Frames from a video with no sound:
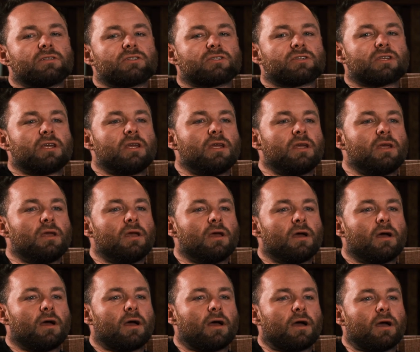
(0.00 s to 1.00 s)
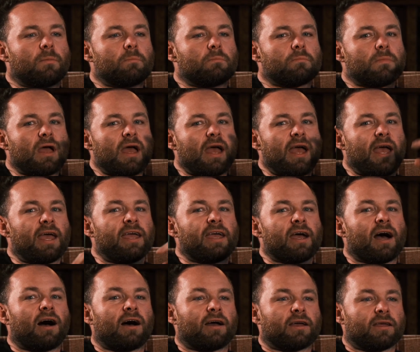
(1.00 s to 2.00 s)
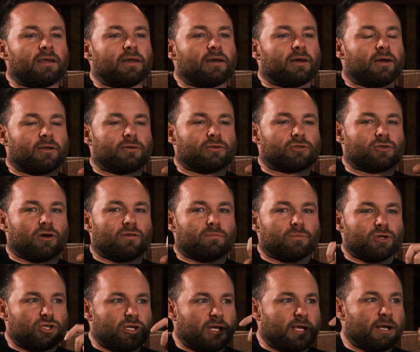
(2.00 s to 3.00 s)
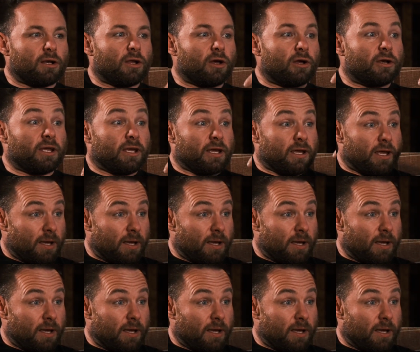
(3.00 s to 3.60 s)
to see AI and sort of machine learning